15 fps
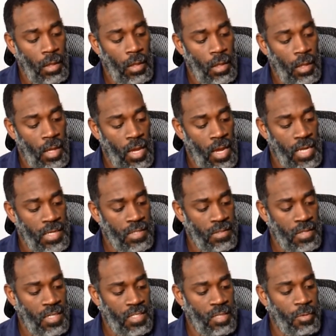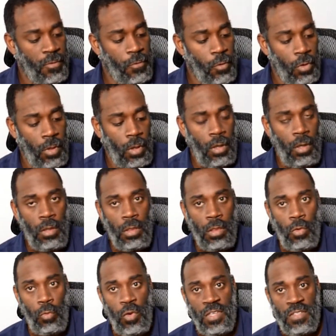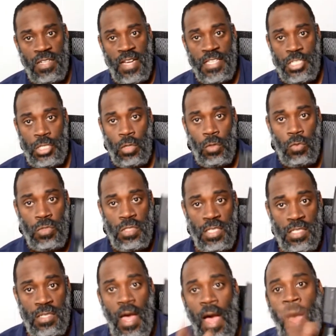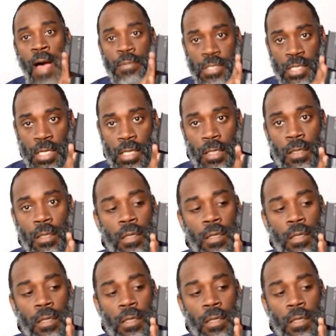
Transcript: I discussed it before. The reason I chose this optic